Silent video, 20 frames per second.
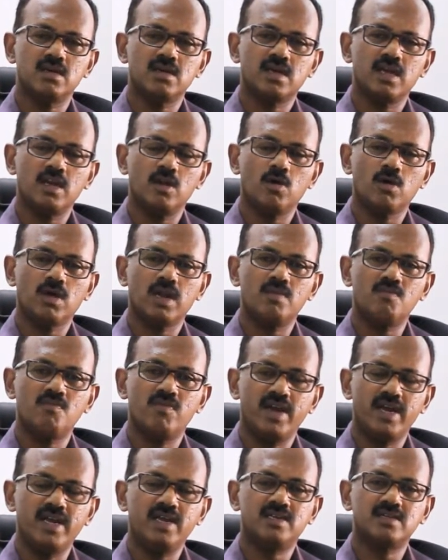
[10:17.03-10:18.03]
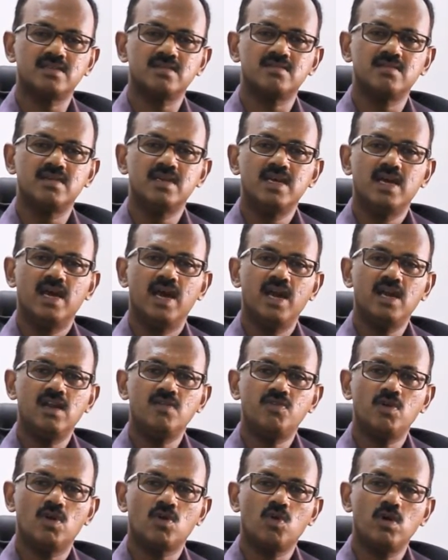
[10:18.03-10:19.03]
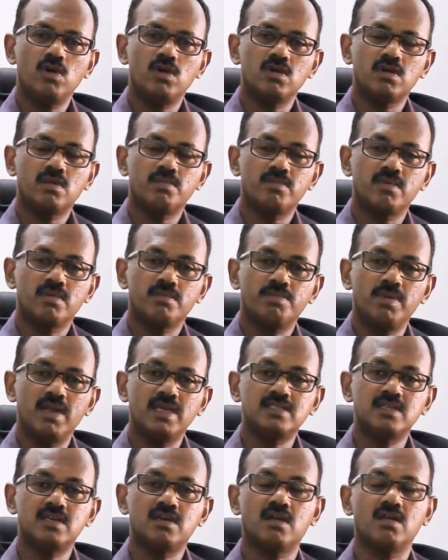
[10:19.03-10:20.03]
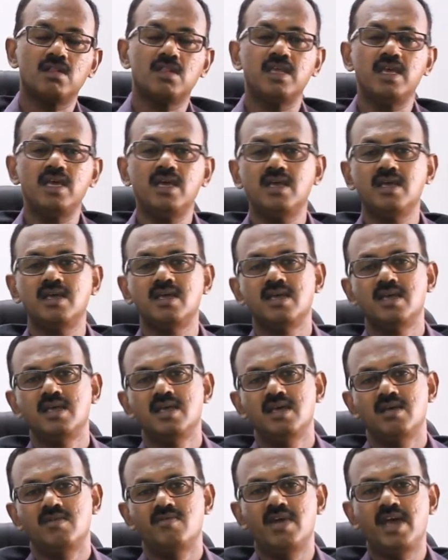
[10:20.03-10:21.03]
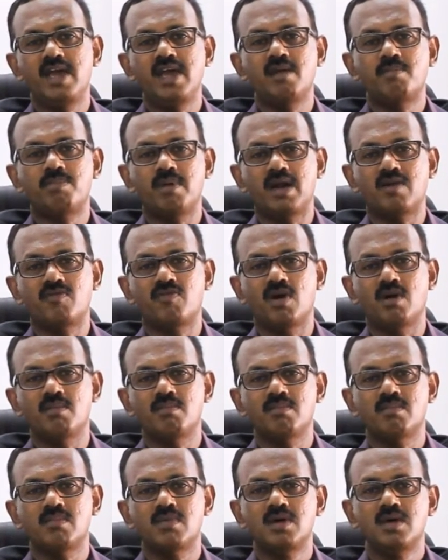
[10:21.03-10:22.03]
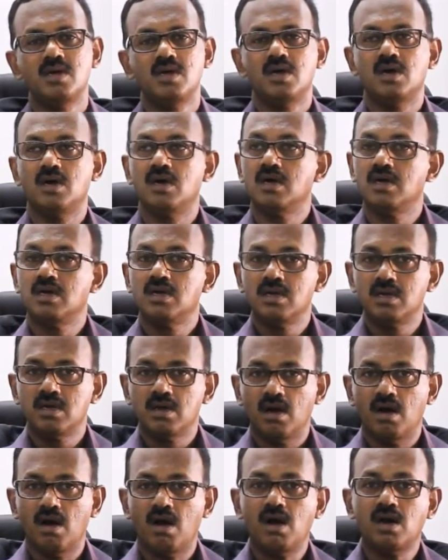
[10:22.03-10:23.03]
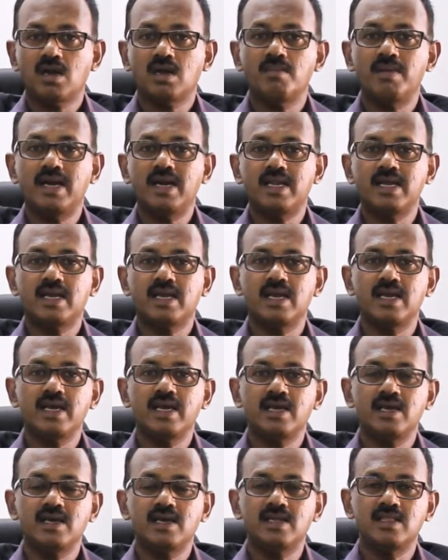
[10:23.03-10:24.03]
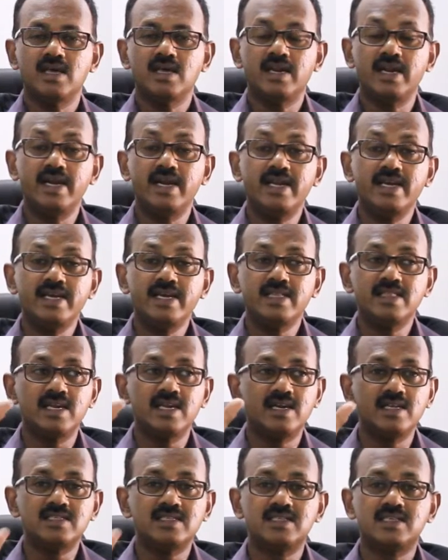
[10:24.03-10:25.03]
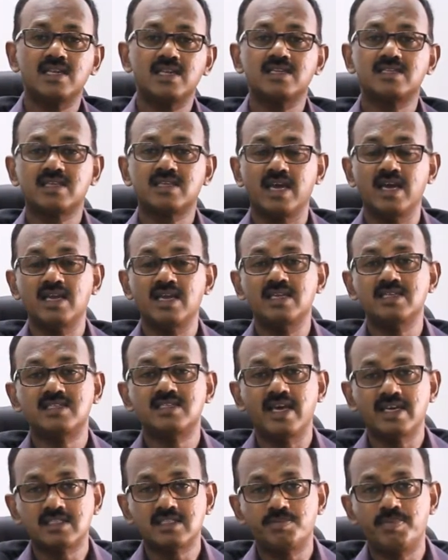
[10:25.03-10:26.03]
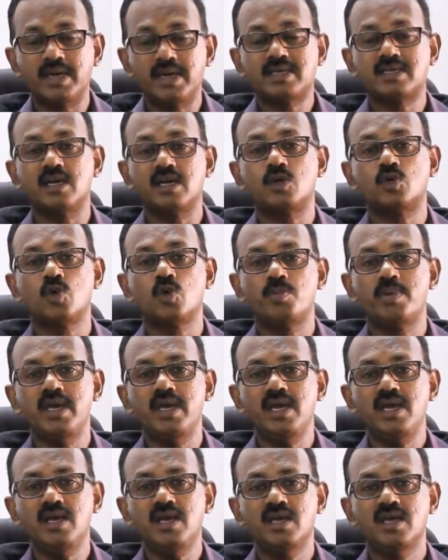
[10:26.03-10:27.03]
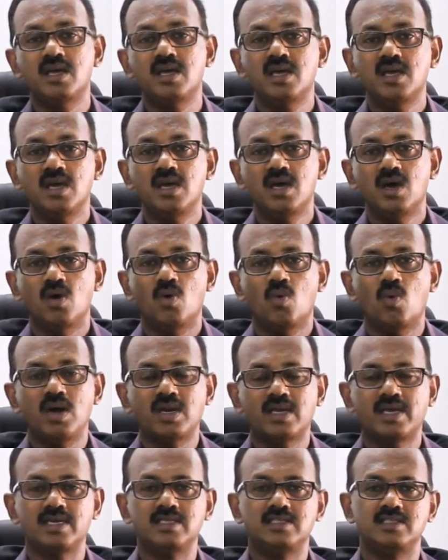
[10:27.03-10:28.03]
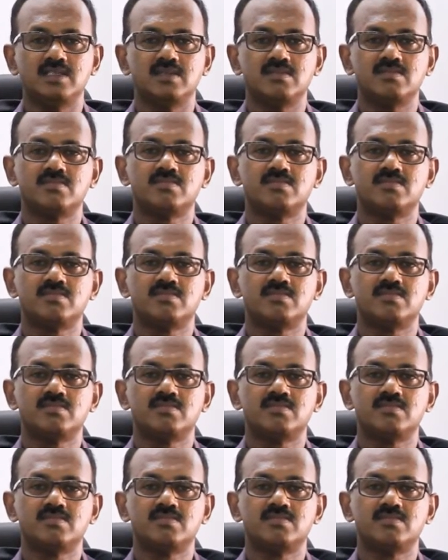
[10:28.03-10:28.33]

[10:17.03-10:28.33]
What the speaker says: kilogram weight, and if you are going to place it on the weighing platform, automatically the reading in the digital scale is expected to be 1 kg.